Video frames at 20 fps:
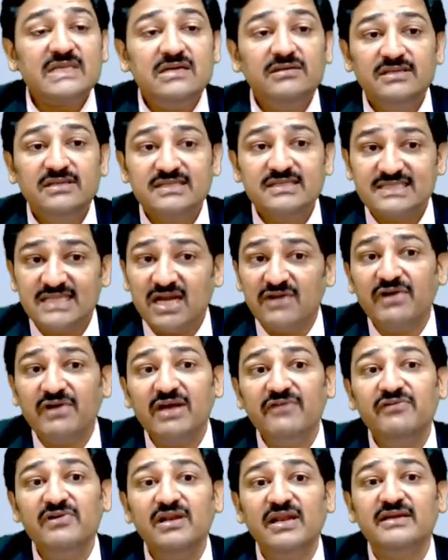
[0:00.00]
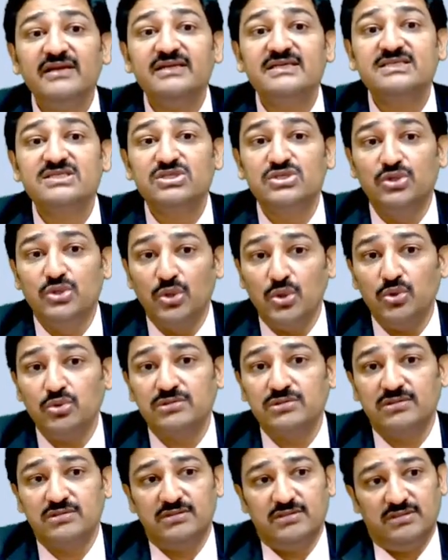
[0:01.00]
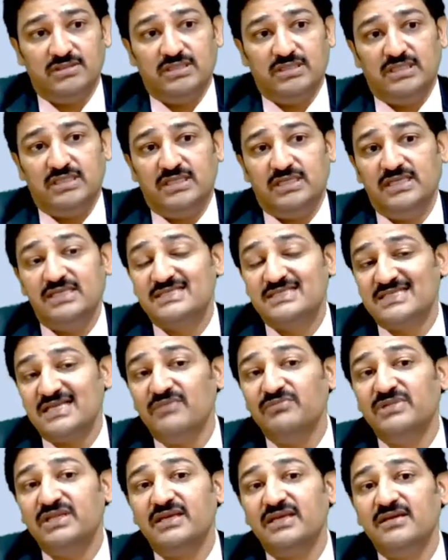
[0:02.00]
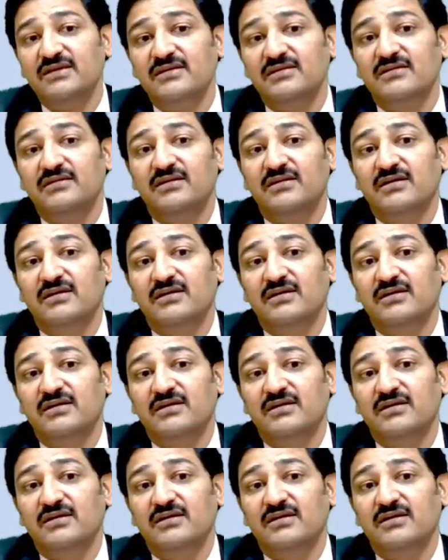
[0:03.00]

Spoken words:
the survival and its growth is something